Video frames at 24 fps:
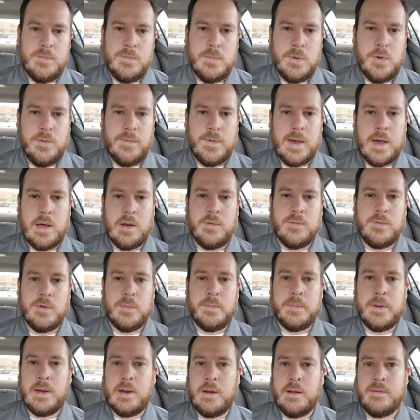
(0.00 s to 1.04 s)
move out of your
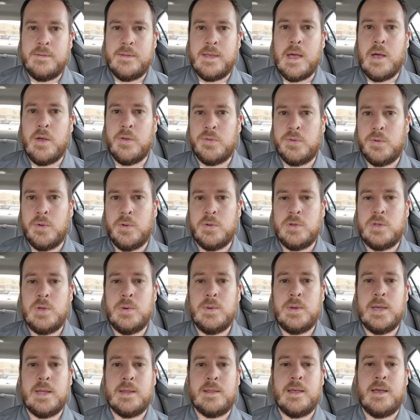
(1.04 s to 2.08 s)
parents' household, you
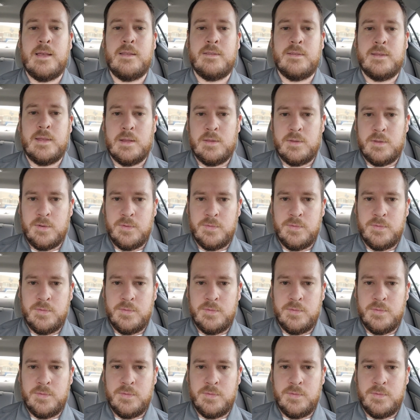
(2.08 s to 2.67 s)
get that sense of